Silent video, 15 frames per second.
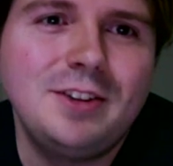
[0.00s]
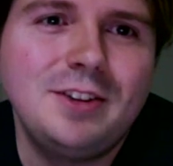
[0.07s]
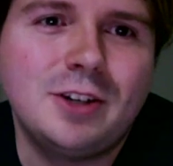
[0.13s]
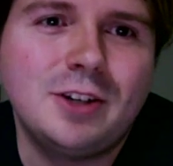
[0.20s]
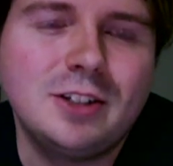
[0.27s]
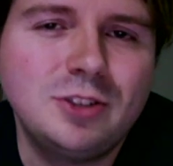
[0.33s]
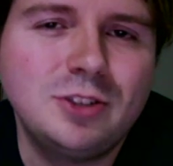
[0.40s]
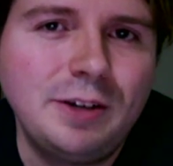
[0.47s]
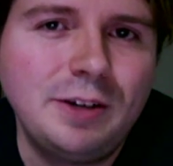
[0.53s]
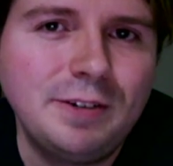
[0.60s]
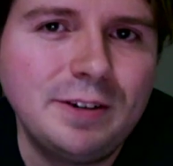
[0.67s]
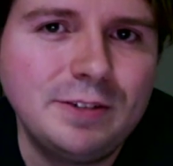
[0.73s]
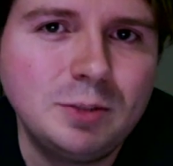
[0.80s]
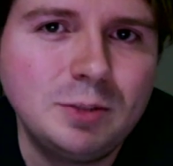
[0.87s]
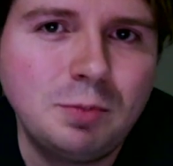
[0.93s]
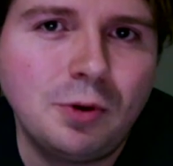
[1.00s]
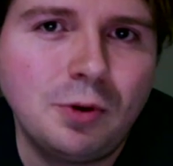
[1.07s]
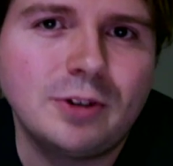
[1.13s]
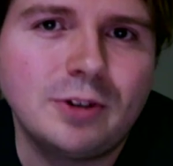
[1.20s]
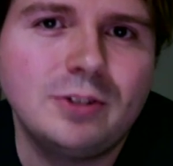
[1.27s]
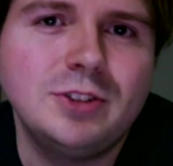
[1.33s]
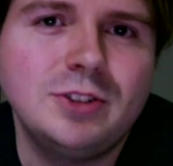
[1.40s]
They're conservative
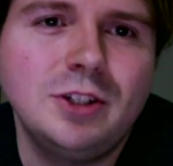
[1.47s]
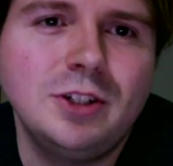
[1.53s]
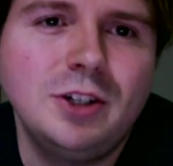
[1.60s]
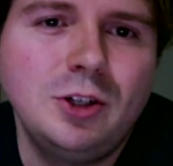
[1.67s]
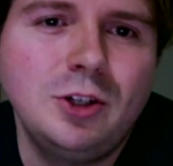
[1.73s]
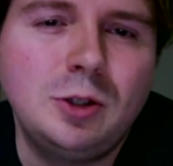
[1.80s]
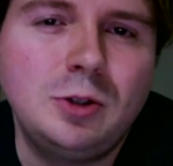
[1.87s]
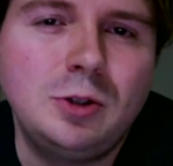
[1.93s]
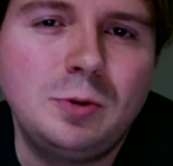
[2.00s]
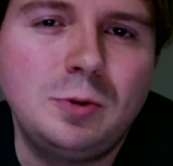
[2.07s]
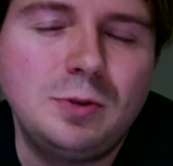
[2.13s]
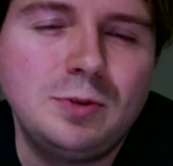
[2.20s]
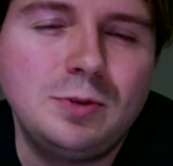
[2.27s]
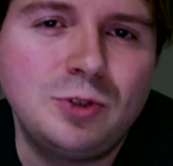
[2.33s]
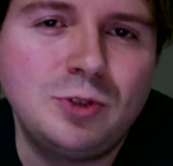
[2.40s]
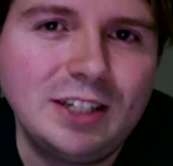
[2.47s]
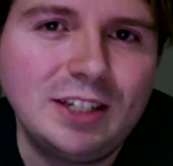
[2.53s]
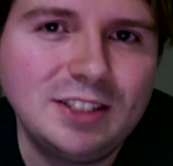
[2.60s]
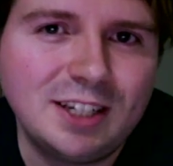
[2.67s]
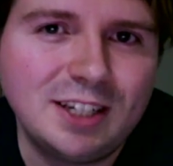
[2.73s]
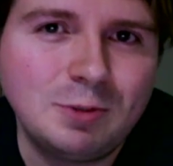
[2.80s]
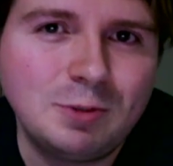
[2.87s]
supporters who
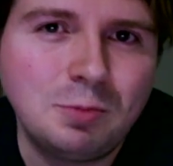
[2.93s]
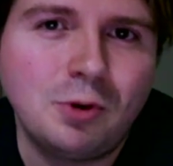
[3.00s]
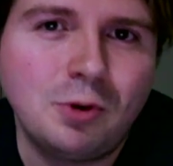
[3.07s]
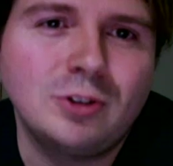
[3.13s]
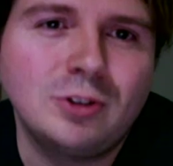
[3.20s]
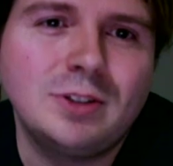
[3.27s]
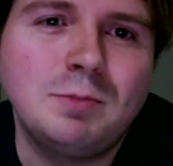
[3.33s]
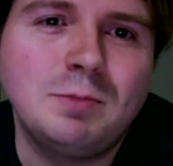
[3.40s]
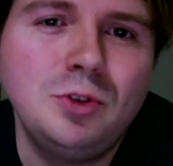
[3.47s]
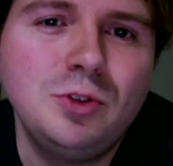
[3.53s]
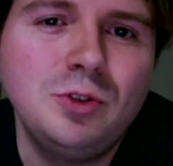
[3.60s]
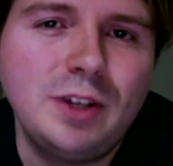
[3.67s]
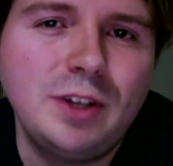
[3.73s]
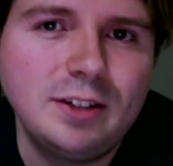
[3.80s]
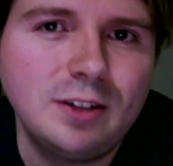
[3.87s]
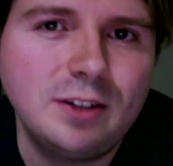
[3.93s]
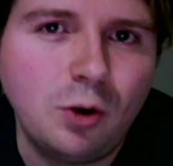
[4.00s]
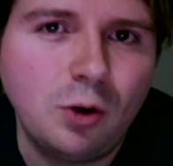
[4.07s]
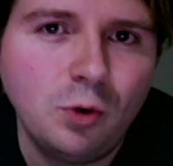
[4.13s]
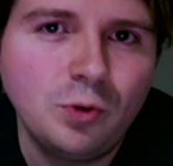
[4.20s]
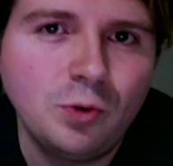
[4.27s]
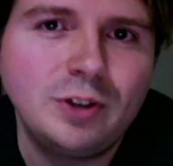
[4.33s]
dress like reporters and then move in
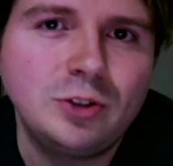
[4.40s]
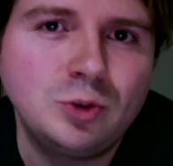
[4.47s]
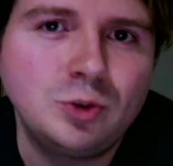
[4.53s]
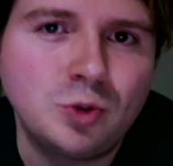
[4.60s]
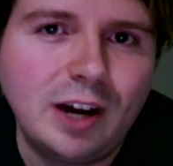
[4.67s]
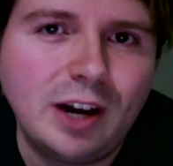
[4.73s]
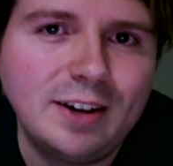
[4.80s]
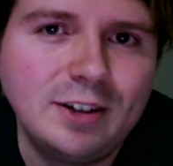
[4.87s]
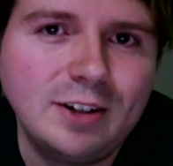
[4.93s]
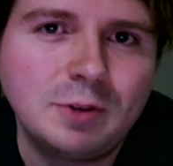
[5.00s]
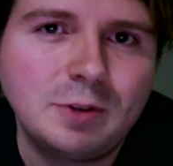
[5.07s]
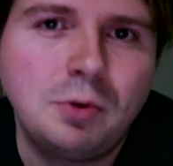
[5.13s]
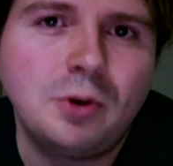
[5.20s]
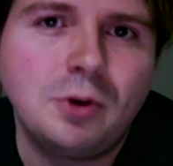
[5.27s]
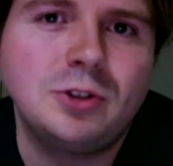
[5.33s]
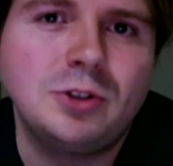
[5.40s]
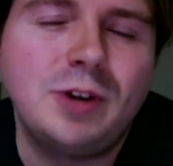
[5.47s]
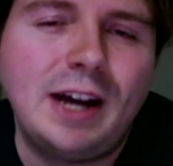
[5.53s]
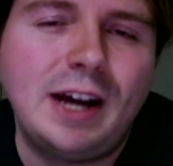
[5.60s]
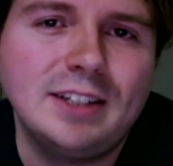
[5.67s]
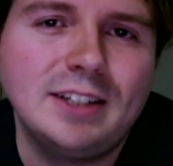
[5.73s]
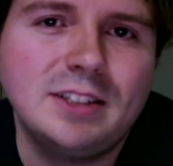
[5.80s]
over and drown out a reporter
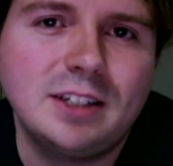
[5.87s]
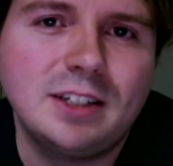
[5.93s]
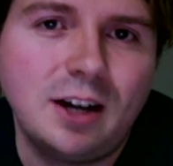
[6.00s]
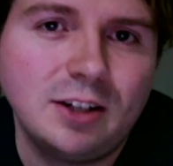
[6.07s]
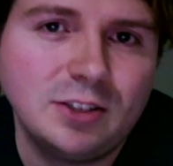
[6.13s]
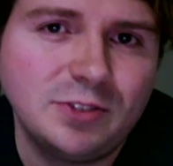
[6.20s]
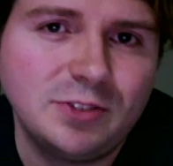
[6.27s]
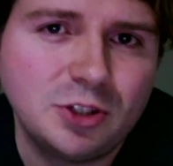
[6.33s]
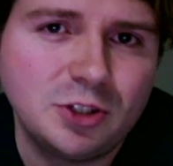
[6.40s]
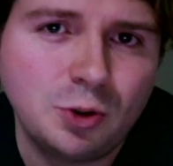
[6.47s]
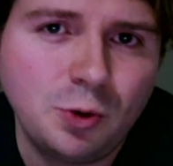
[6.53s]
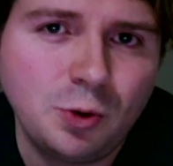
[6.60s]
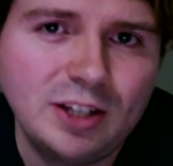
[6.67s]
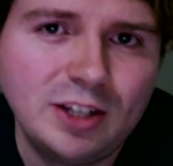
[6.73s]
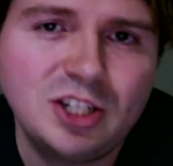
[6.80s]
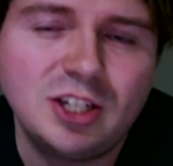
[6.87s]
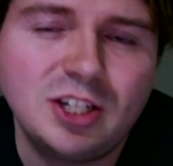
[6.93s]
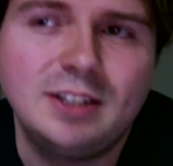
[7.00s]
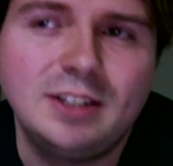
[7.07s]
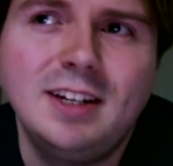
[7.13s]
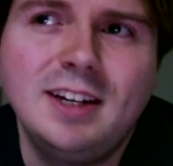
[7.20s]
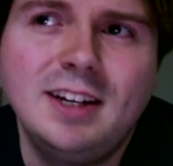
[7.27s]
who asks a controversial
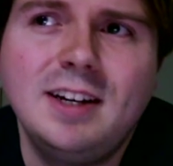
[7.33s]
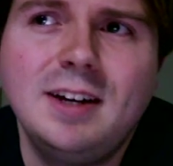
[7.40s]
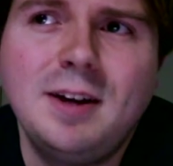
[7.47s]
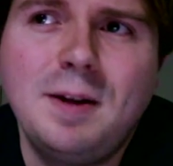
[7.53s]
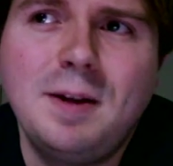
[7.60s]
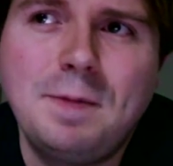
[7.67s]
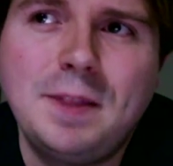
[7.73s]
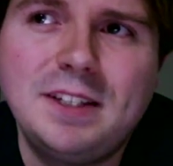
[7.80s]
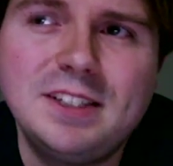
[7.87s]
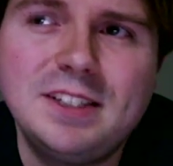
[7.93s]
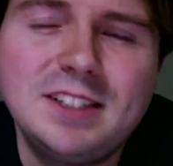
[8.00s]
question. This